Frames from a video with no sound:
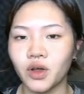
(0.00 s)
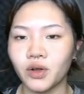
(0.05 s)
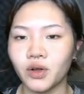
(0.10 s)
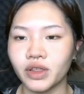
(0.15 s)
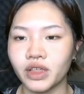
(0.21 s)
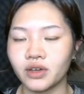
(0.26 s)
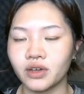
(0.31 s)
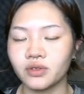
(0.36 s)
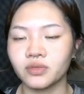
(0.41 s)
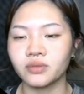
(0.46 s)

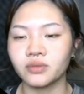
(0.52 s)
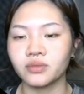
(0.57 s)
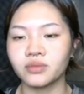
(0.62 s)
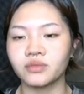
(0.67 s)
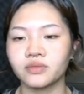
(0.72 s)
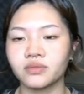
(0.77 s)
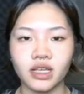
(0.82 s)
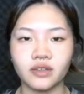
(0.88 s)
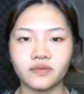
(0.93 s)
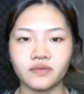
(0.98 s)
audio.
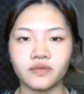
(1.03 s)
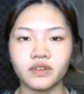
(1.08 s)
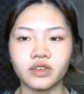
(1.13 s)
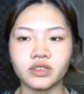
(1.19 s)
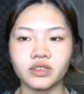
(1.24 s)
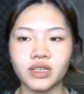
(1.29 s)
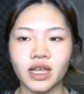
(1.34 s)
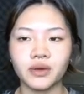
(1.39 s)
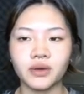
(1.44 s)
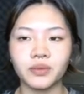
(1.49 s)
And
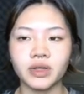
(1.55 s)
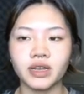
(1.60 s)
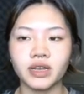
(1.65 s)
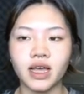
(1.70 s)
first I will